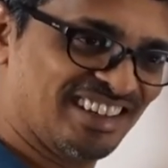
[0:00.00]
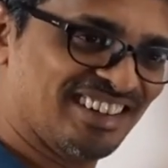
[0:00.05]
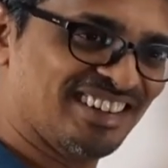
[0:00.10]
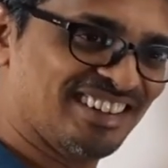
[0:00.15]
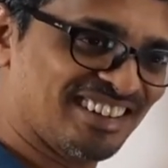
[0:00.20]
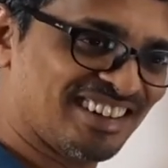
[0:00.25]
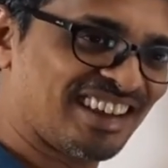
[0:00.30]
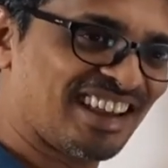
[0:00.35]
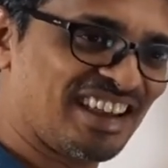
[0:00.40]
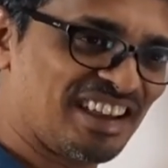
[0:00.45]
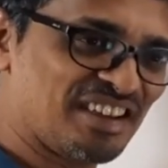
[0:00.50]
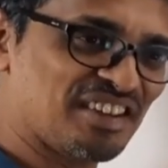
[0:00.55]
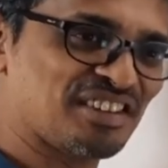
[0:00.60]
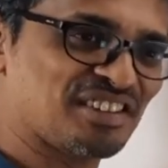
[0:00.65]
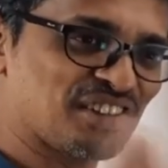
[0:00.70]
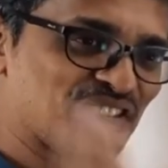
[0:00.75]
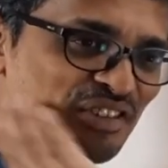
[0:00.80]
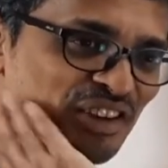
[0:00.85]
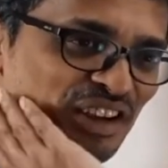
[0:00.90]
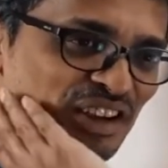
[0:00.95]
Okay,
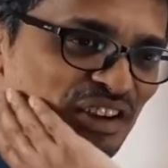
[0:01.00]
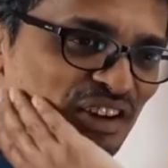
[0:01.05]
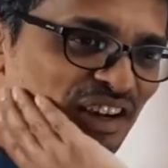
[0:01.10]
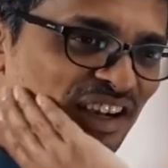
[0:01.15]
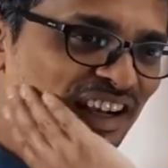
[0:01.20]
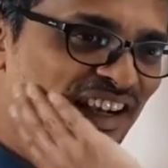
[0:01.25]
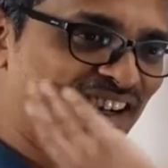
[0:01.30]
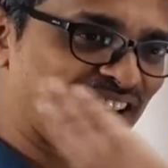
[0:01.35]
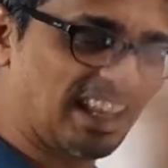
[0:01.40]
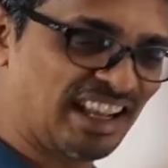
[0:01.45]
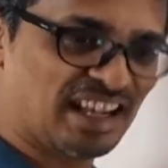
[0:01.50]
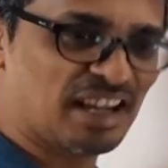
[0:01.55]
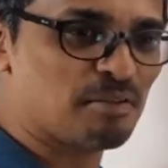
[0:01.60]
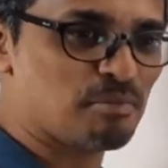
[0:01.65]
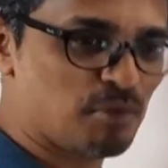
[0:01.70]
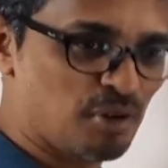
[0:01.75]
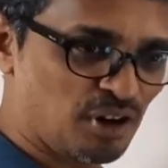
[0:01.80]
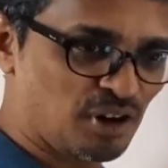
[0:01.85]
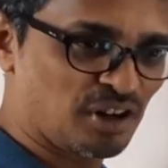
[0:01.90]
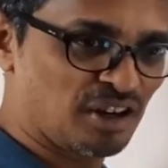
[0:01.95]
so when you kick a
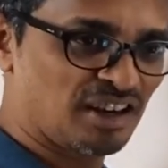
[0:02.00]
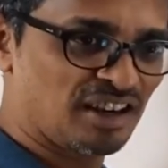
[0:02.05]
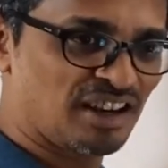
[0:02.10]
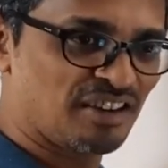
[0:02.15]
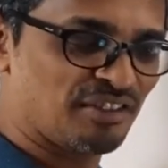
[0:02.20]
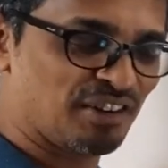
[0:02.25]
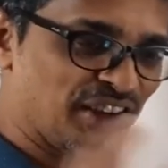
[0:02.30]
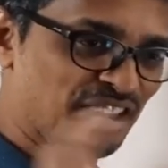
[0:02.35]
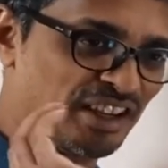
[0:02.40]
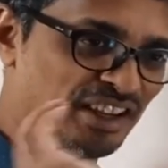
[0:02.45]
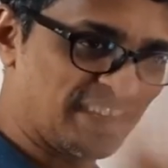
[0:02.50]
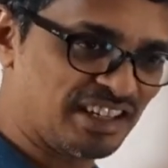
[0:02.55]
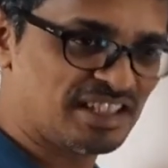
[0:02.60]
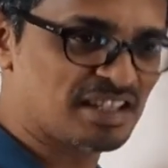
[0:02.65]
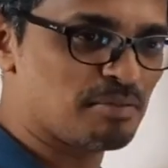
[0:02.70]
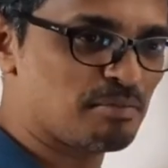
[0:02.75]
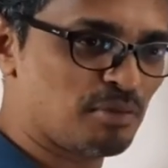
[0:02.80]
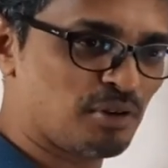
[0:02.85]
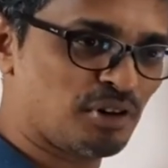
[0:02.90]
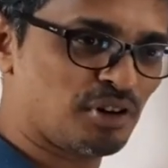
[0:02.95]
ball or when you hit a
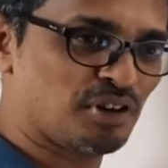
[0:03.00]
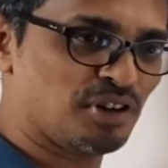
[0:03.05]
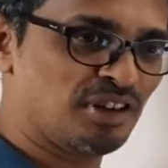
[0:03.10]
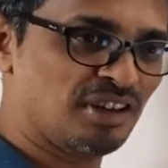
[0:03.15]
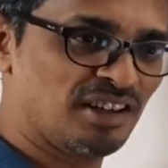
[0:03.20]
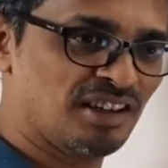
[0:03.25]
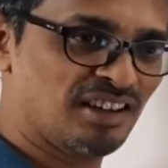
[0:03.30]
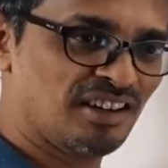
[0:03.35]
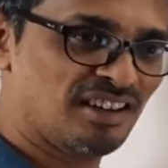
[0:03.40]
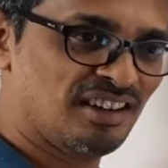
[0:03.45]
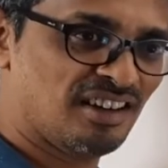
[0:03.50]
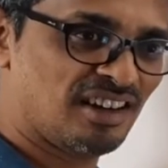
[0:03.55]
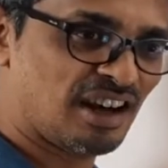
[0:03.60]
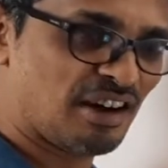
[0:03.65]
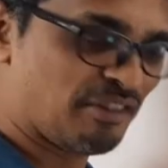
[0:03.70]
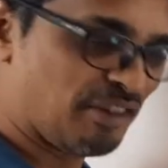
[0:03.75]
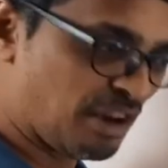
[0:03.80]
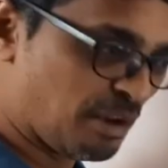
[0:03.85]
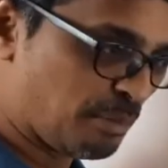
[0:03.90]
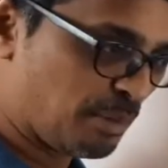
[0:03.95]
ball or
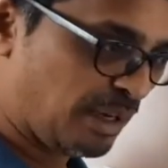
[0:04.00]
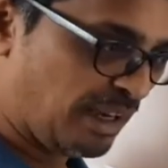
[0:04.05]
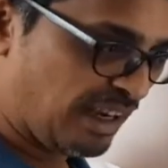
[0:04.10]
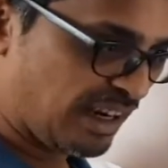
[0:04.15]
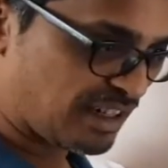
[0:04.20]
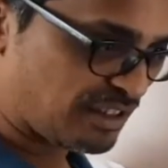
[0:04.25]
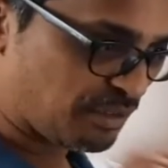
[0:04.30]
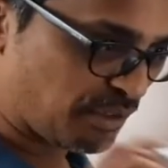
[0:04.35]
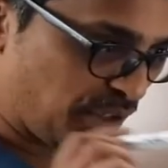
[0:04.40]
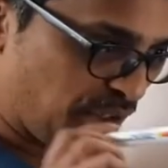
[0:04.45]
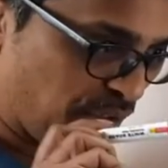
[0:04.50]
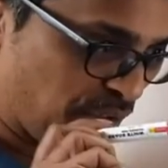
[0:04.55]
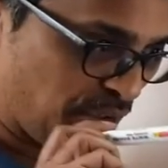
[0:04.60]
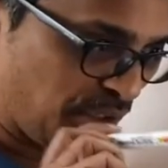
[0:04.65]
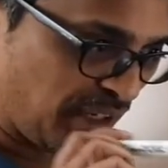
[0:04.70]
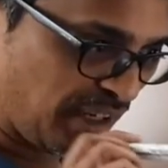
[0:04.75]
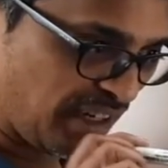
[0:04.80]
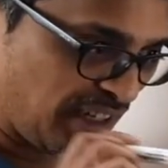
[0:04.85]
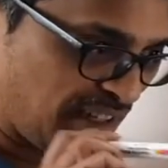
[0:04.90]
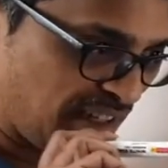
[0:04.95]
when the billiards, when you
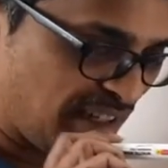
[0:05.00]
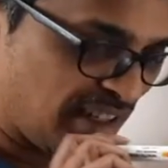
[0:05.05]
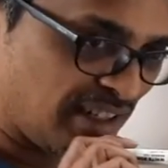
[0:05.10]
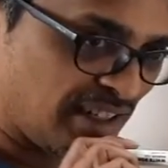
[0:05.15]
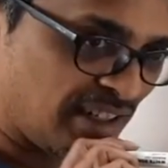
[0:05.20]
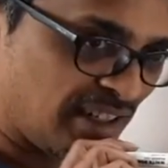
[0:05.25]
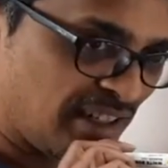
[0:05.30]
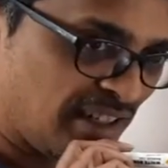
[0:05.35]
hit the